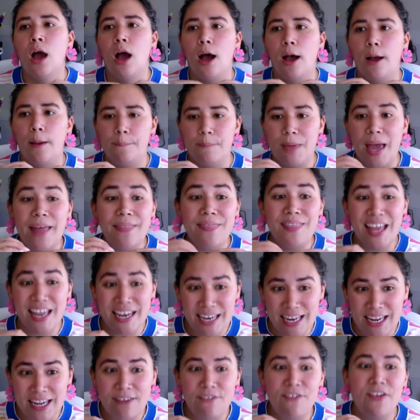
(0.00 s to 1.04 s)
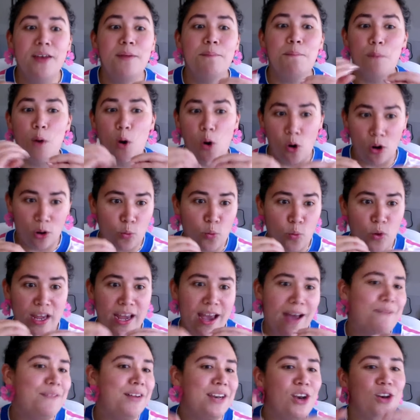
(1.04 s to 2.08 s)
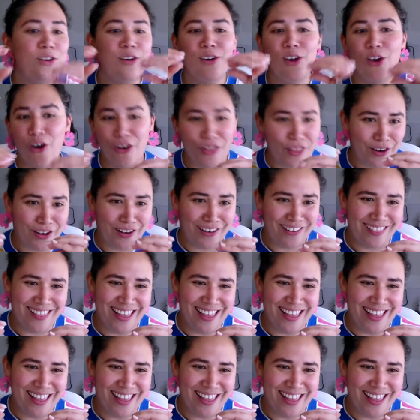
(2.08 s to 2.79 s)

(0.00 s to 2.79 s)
And then even more, we have another